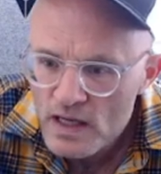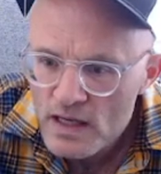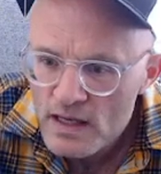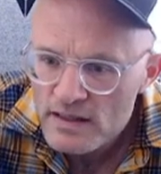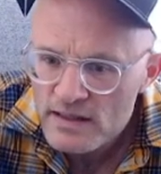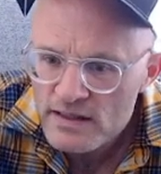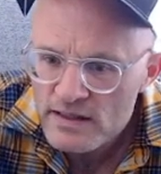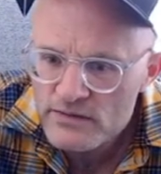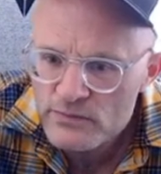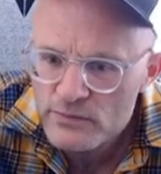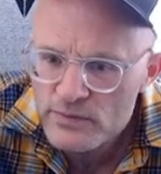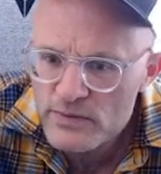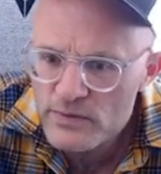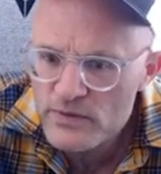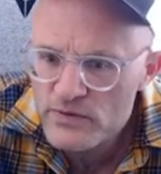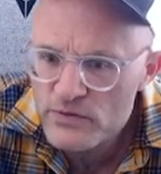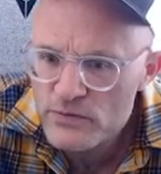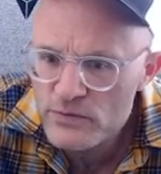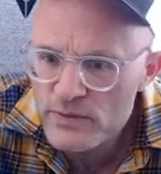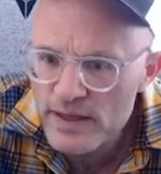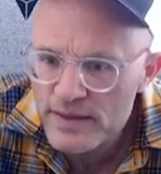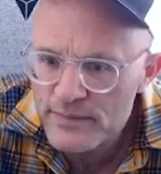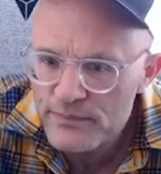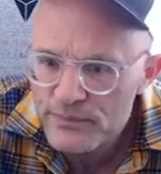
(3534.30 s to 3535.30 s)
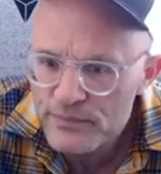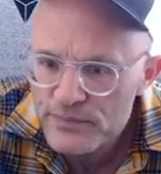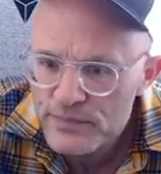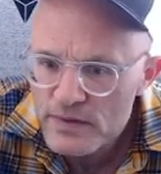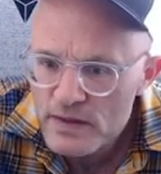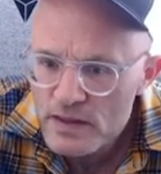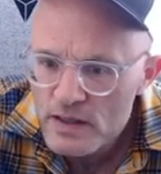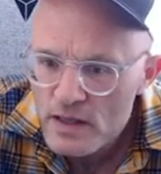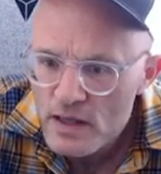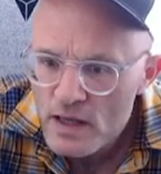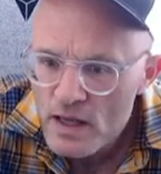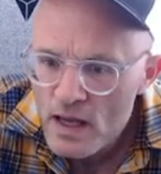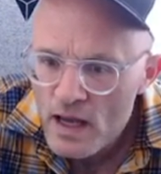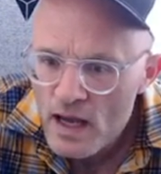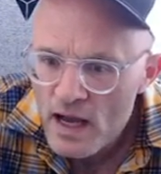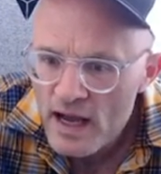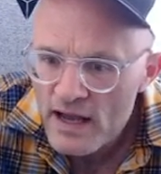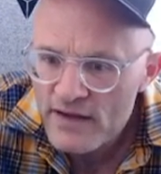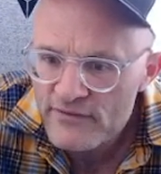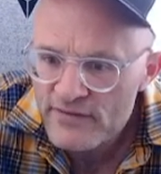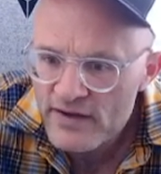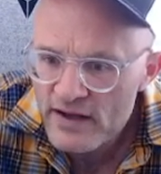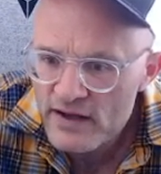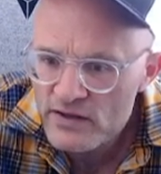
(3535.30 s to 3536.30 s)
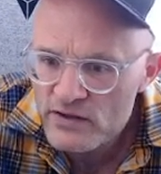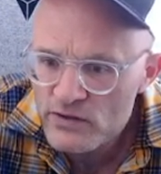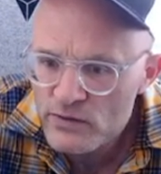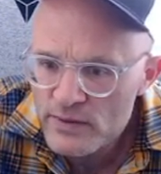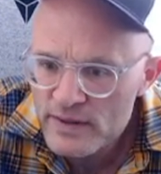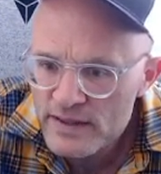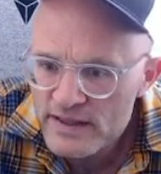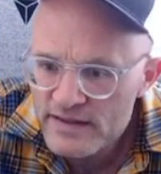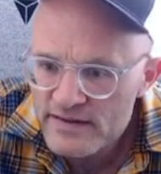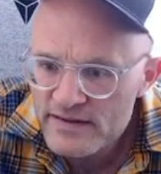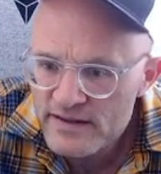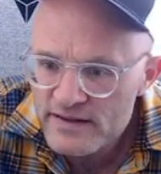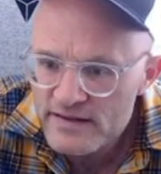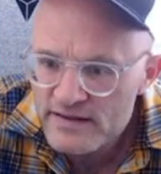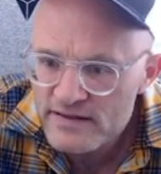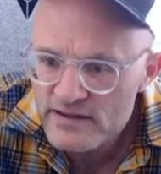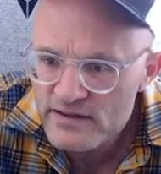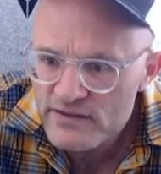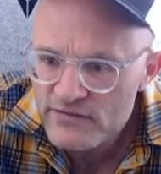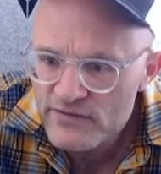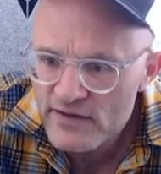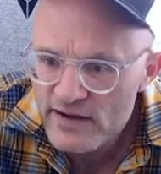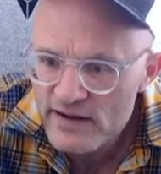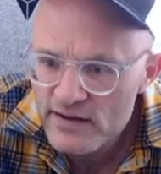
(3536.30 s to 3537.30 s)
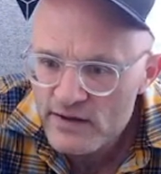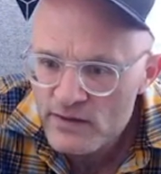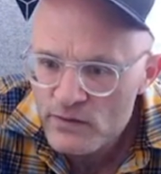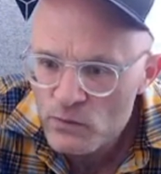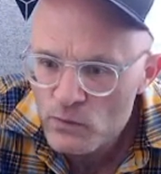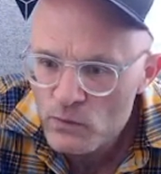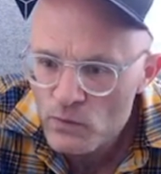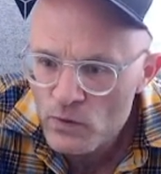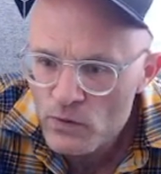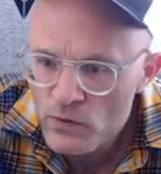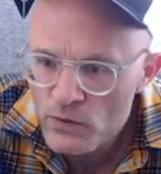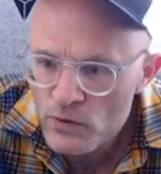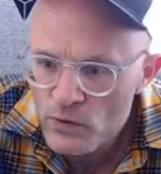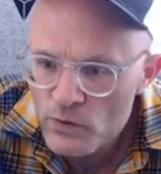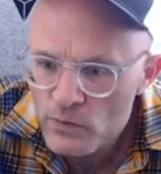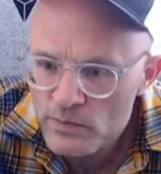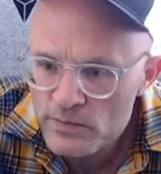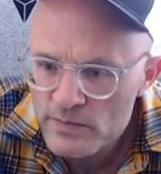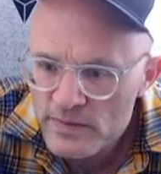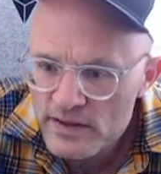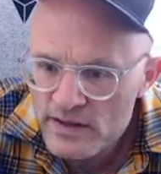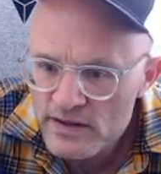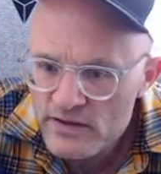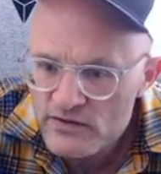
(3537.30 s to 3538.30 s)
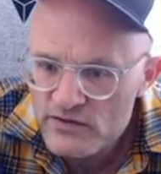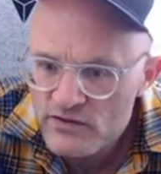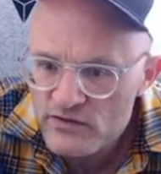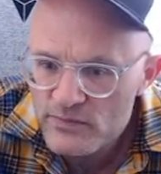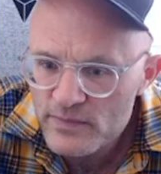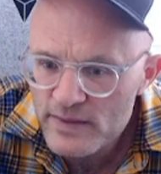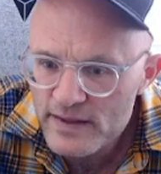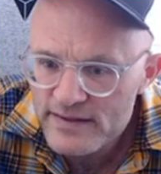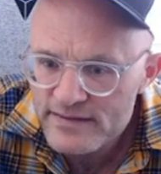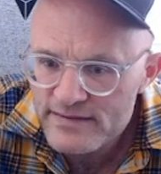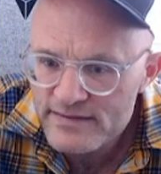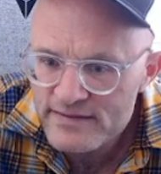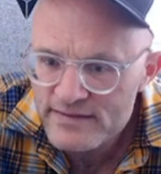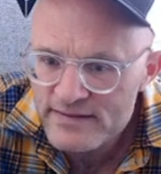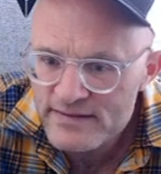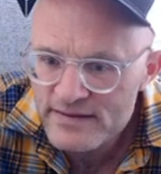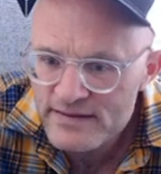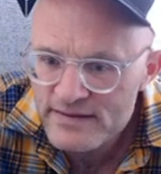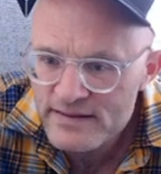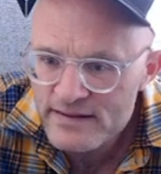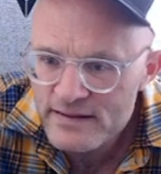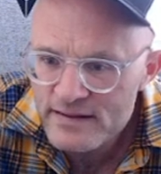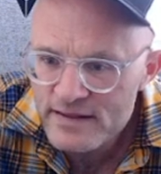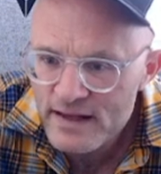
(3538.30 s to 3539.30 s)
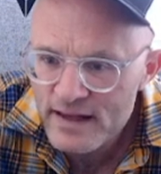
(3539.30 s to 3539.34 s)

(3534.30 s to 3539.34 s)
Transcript: Let's read what you write. I evaluated that d file won't open because of my c